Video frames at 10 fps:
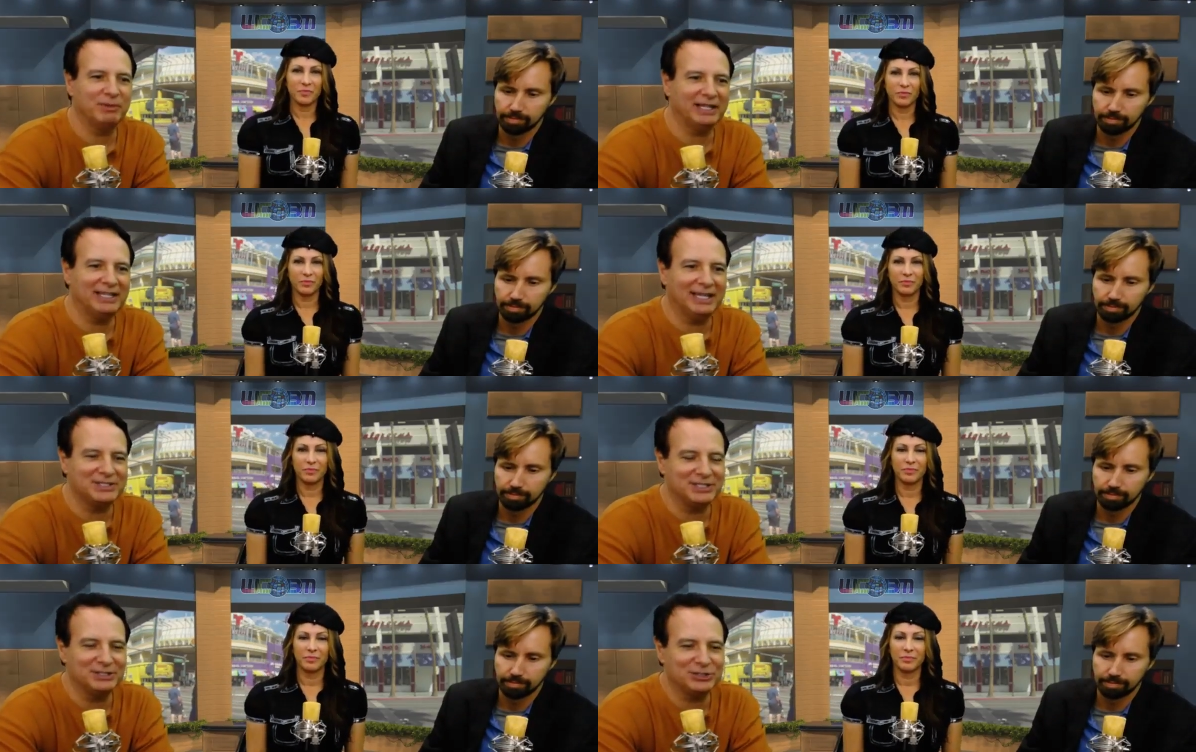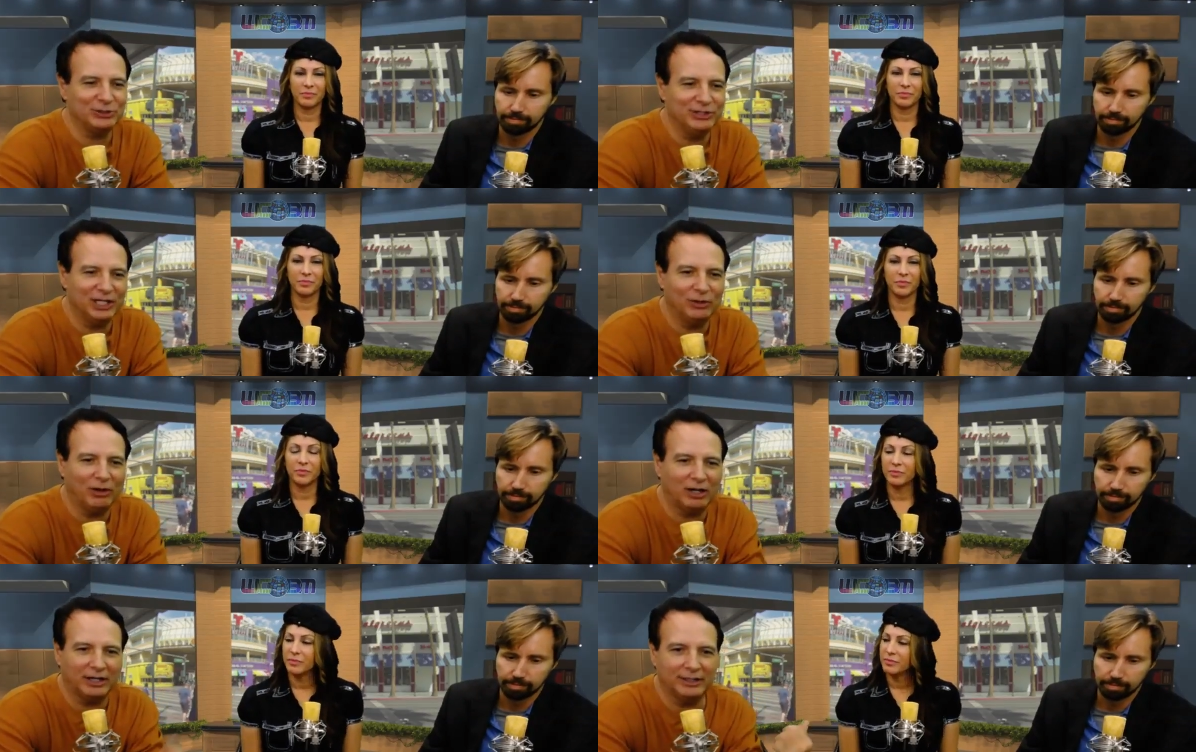Speaker 1: My guests in studio
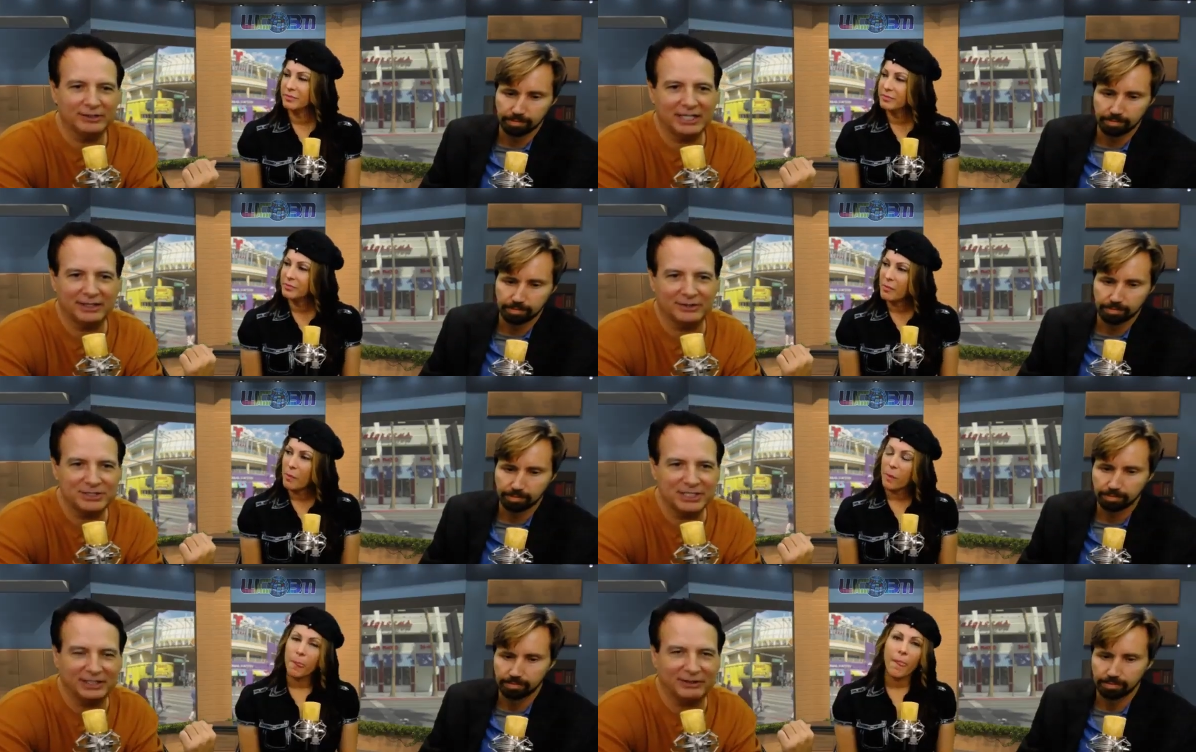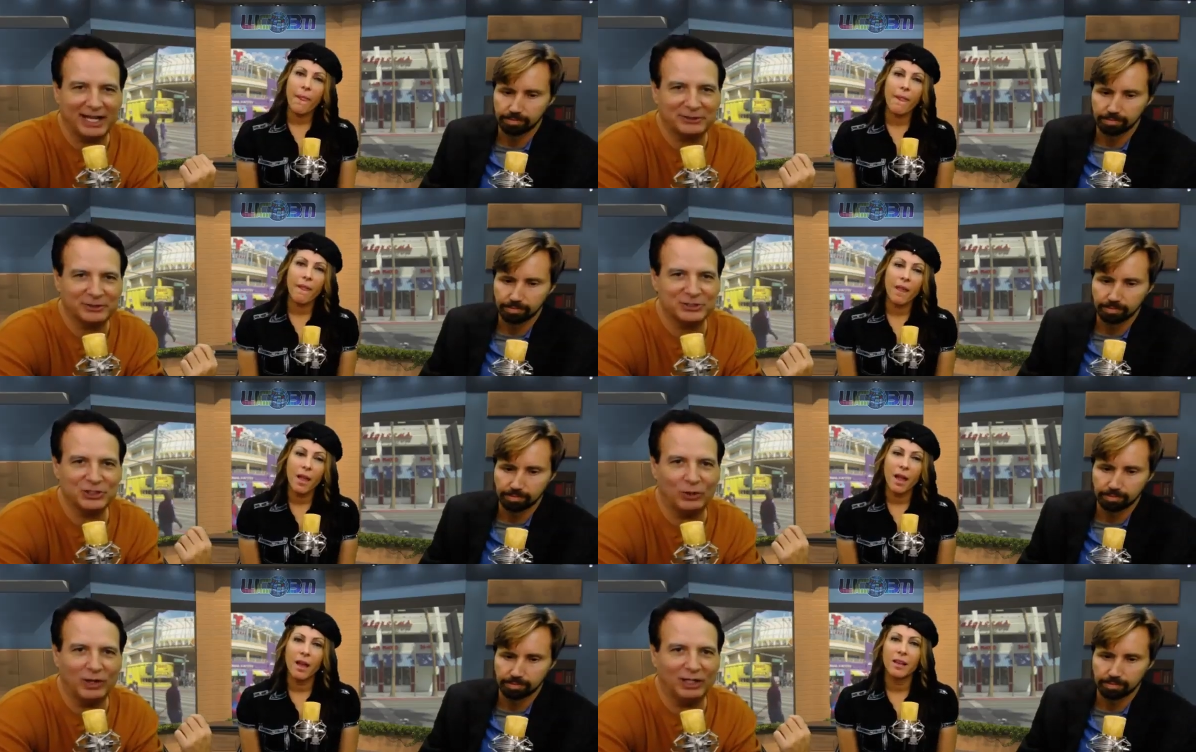are entertainer, singer, actress
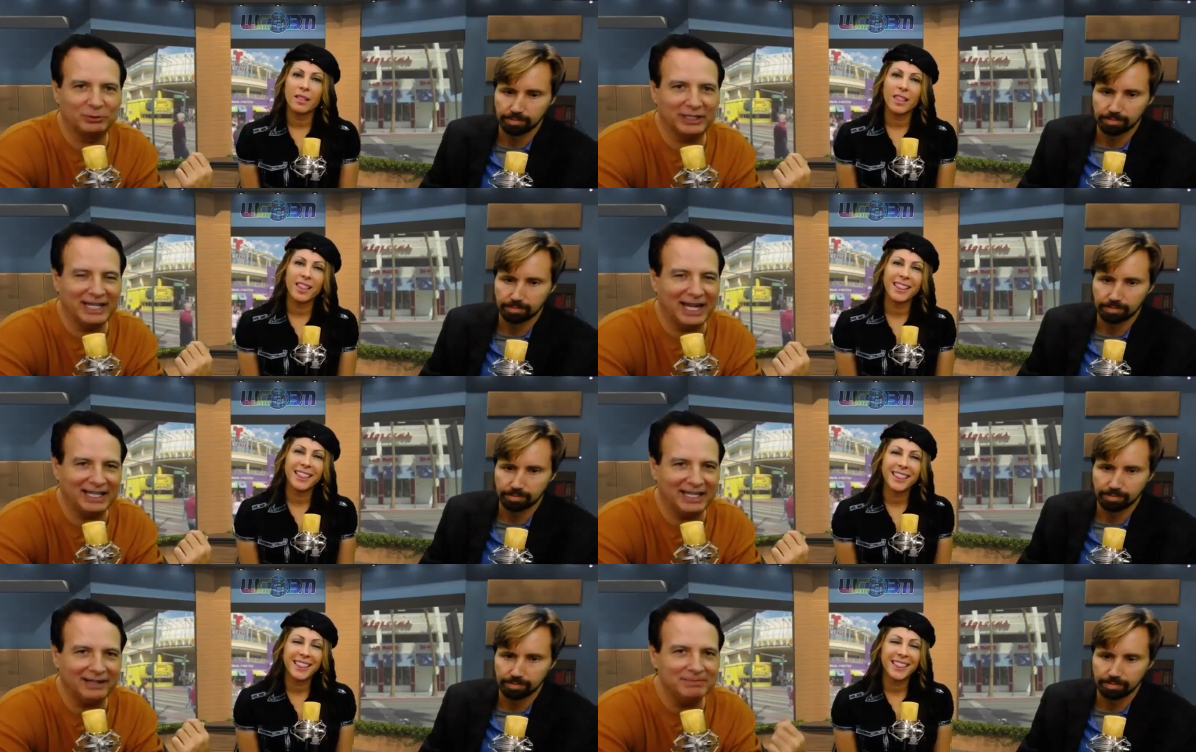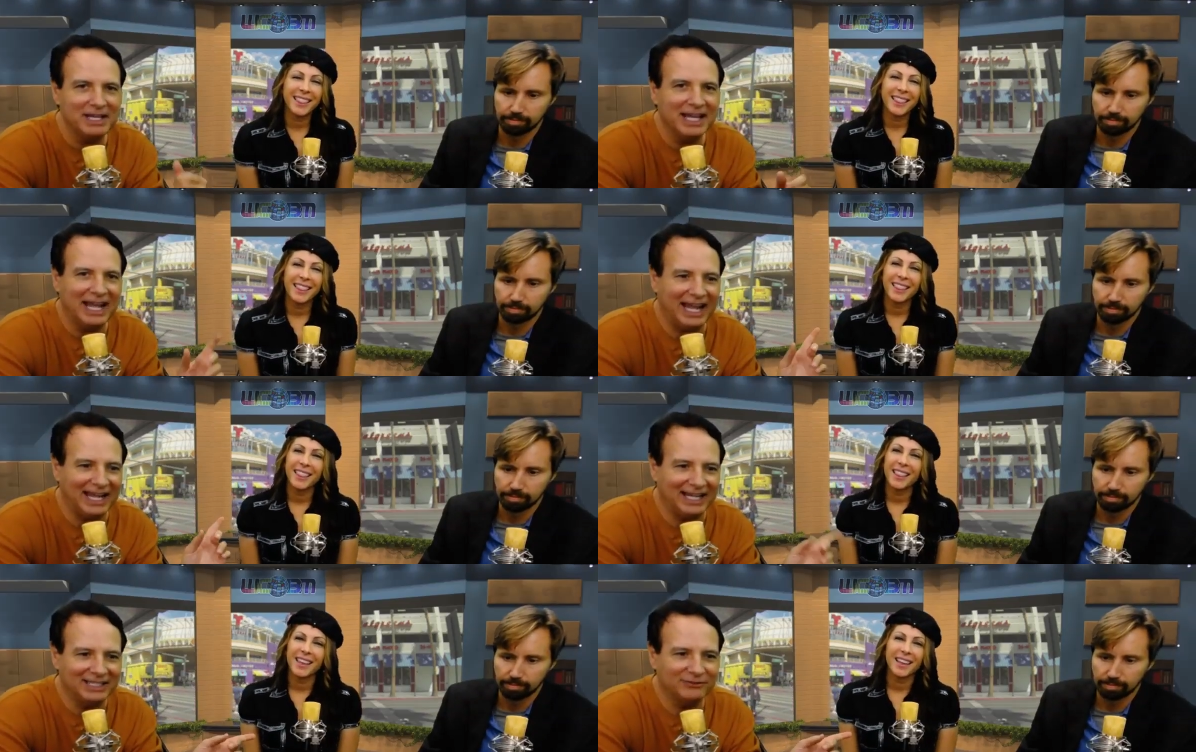Joelle Rigetti,
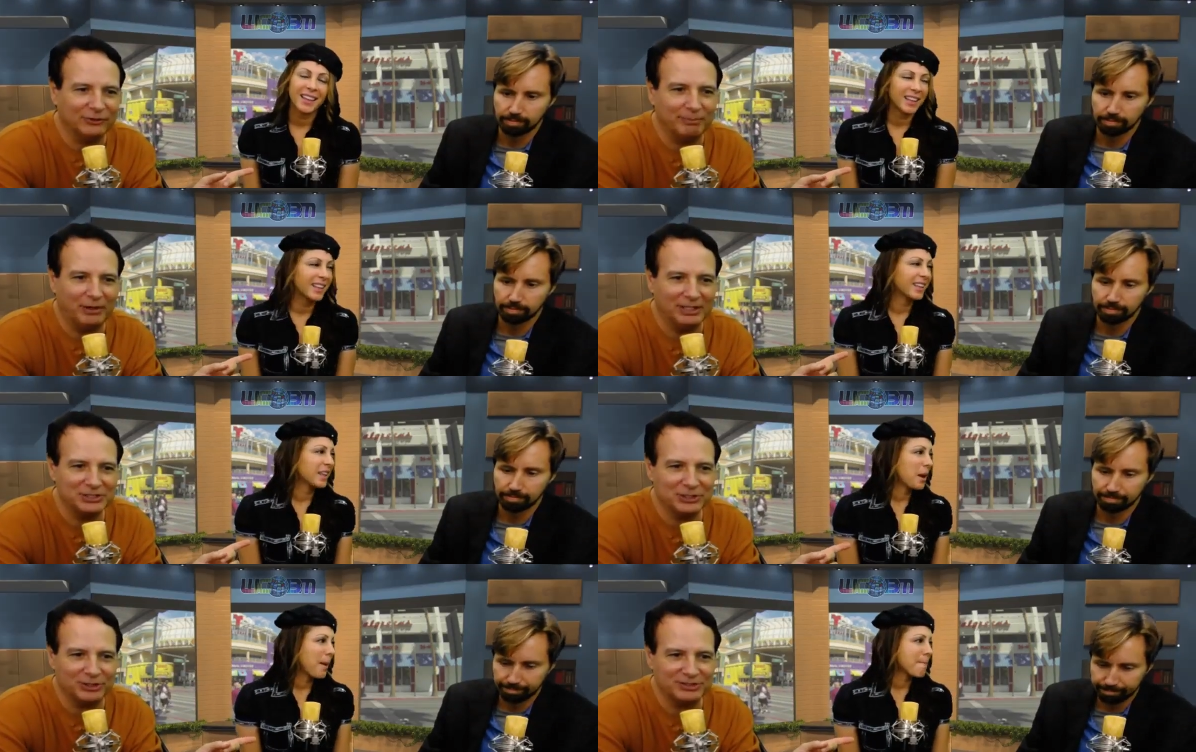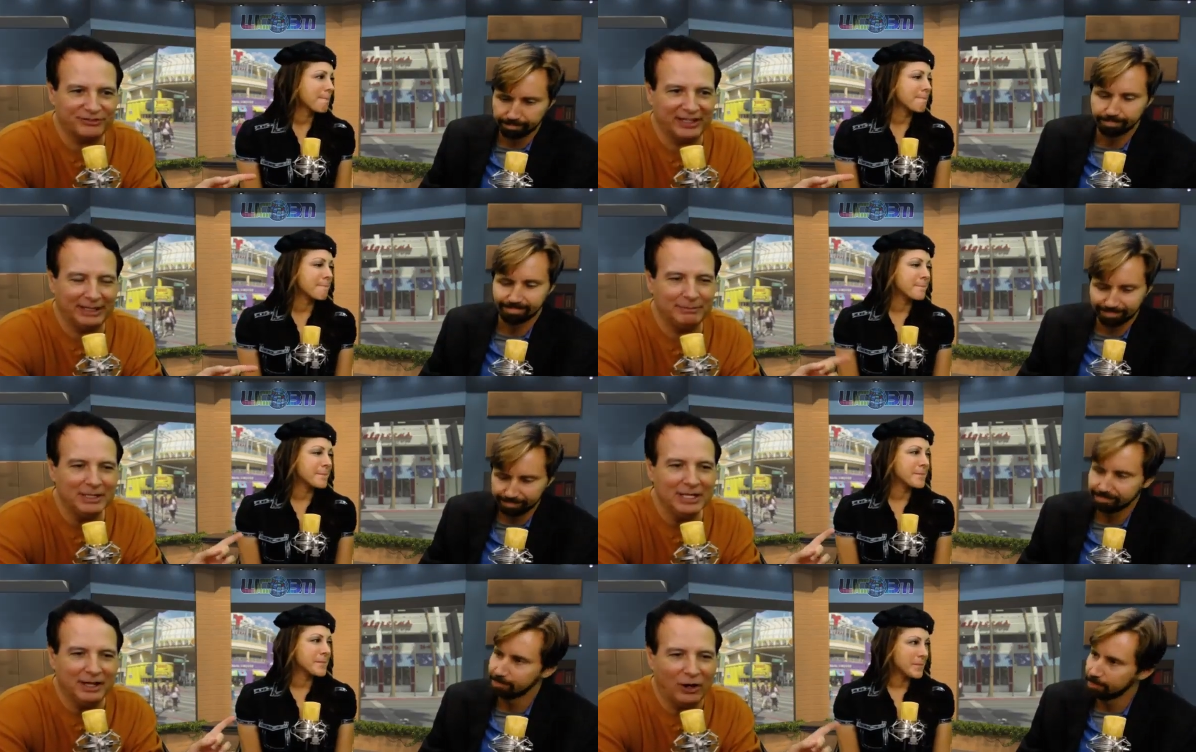and from Pawn Stars fame,
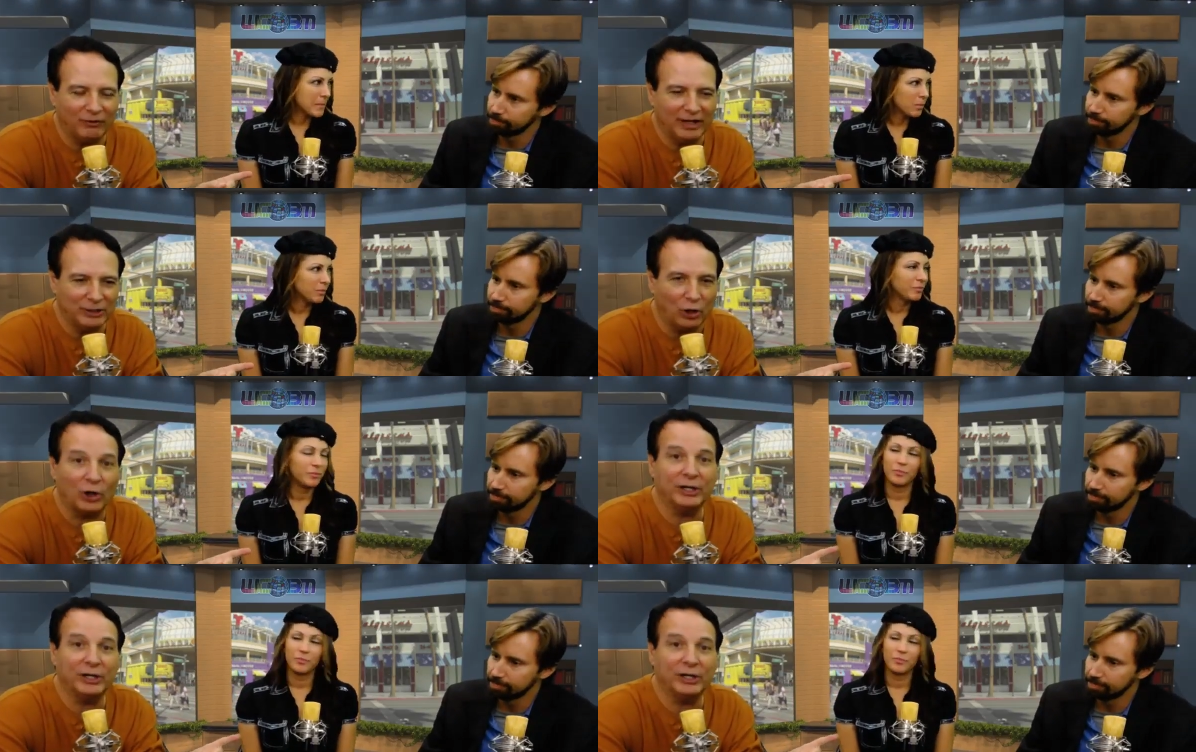uh, and Art